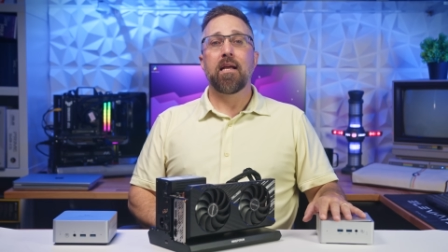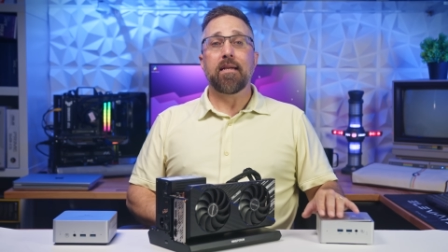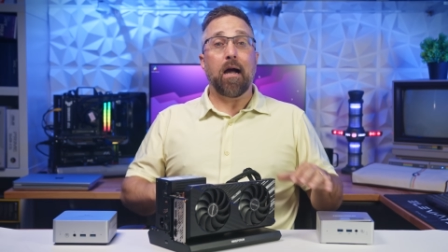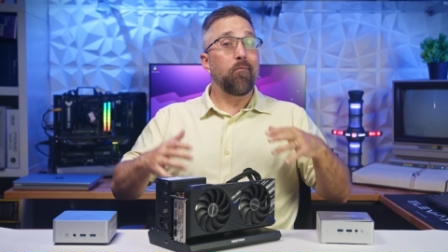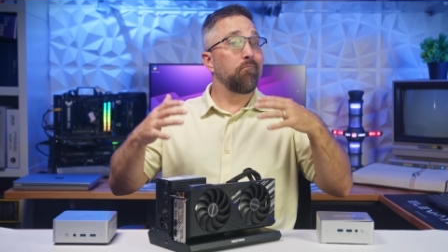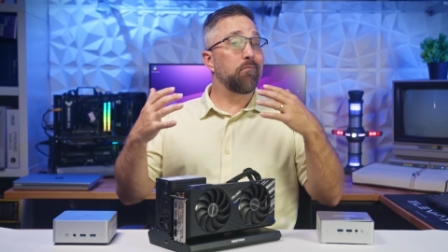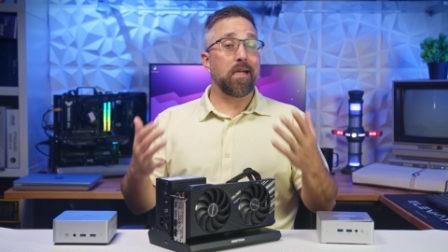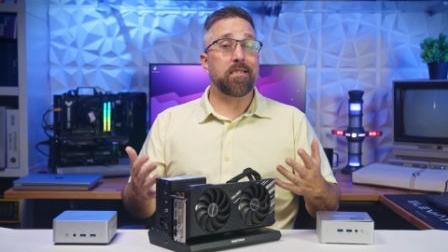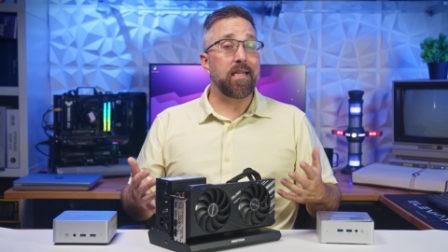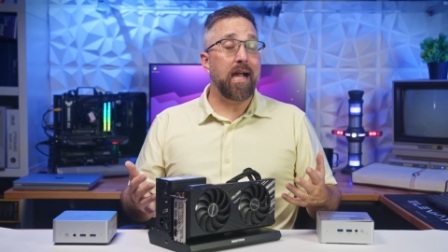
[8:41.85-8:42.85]
Now,
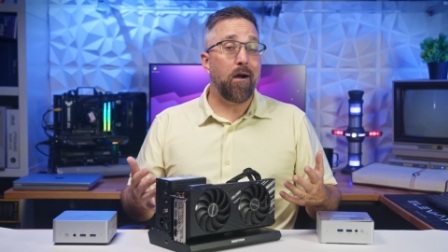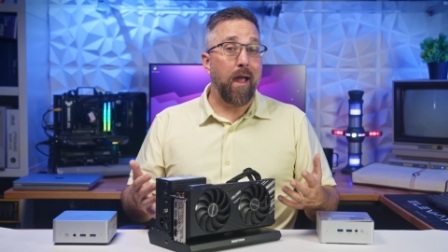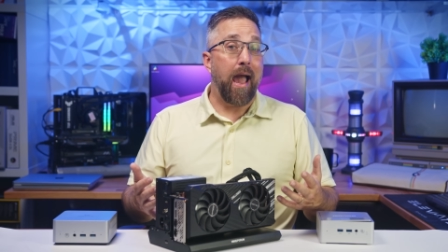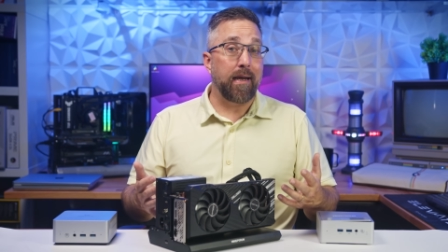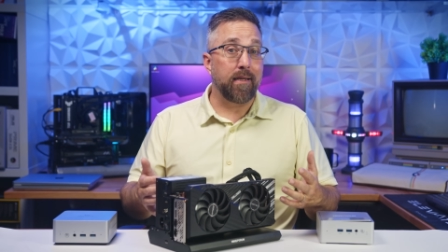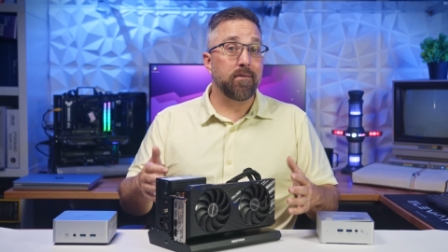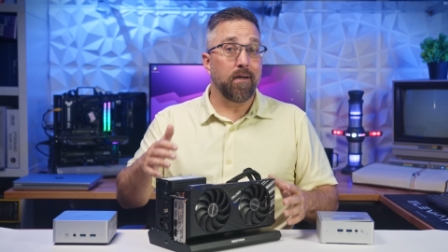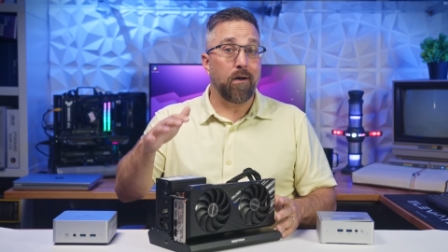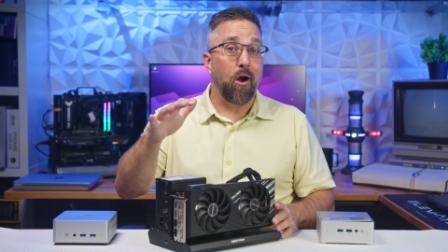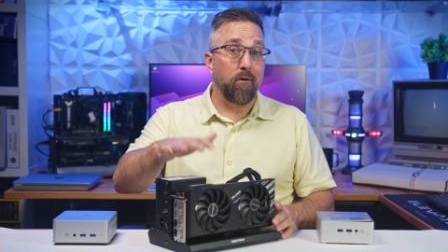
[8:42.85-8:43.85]
let's see how adding
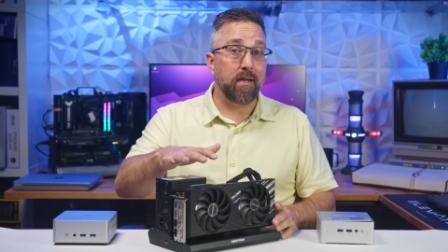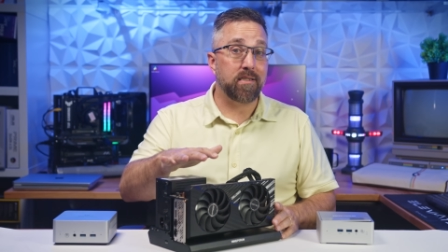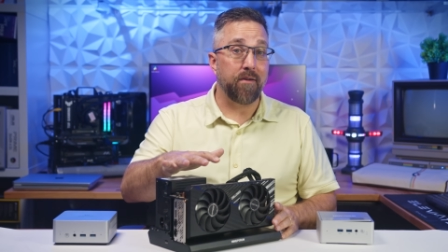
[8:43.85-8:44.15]
the RX